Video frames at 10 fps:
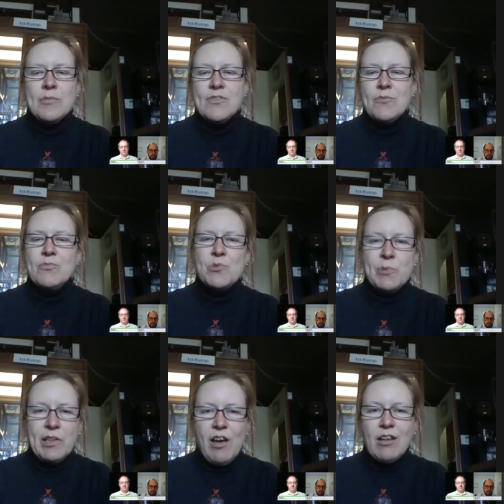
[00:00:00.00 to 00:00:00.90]
comes
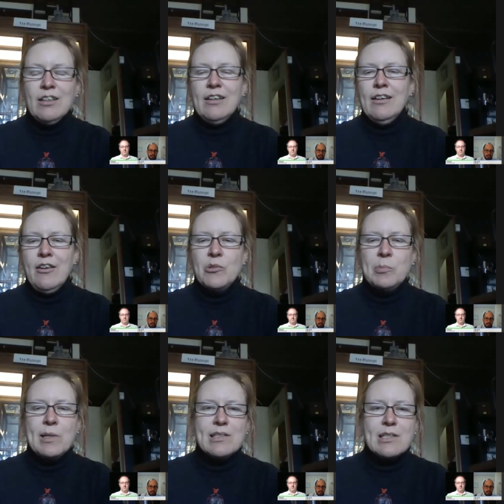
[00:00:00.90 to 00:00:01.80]
from Sri Lanka and
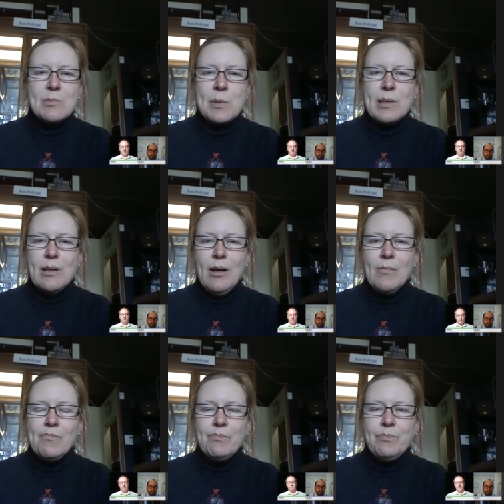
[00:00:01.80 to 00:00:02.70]
other places, but
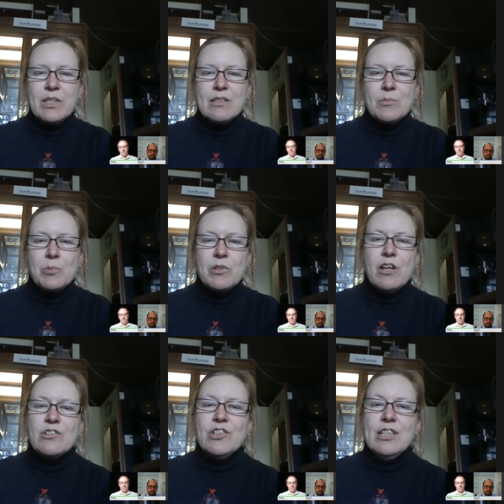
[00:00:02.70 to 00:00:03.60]
because the
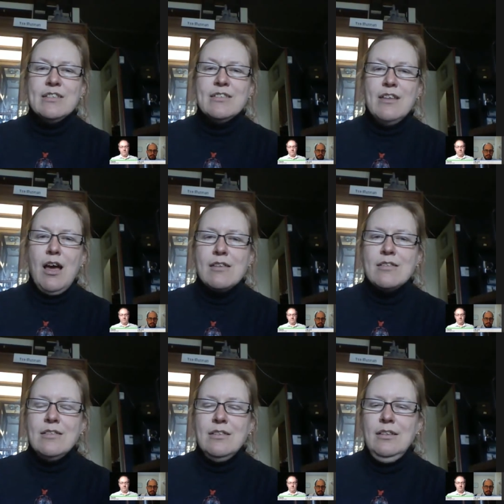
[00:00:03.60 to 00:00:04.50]
production is not
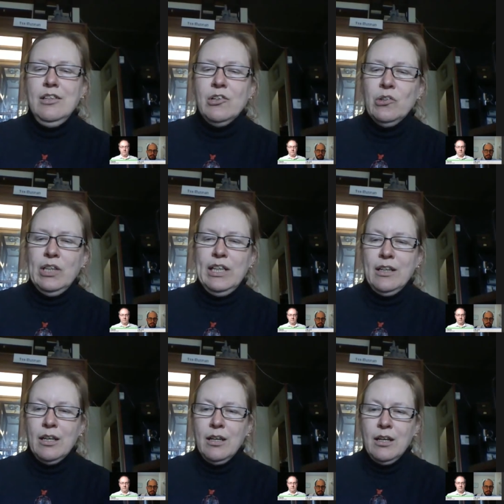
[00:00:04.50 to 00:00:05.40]

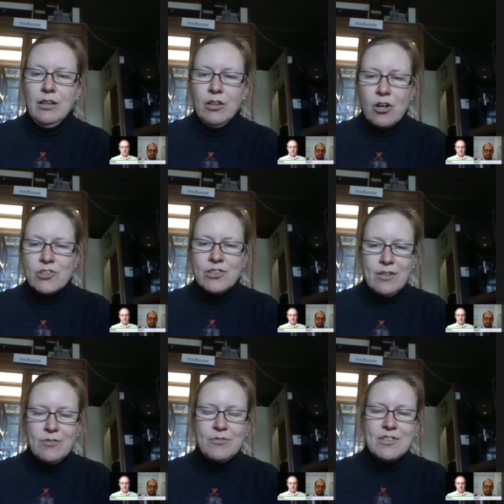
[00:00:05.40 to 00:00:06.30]
nearly large
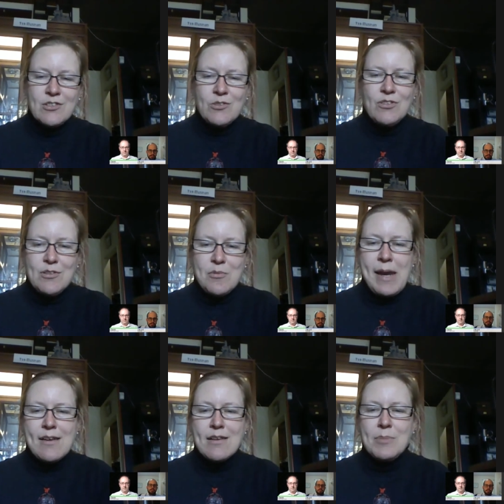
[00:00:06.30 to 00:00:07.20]
enough to suit the
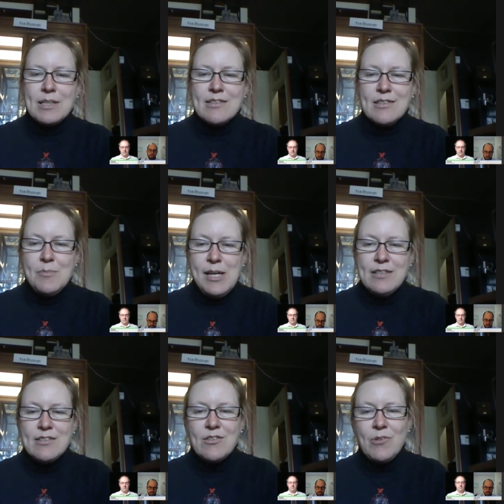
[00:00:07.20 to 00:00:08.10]
demand, because the
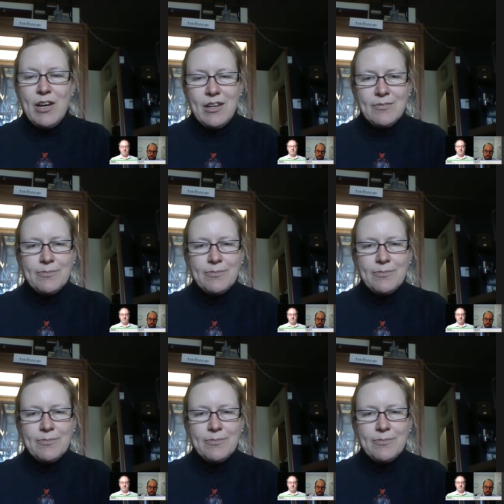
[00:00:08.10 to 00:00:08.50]
demand's so high.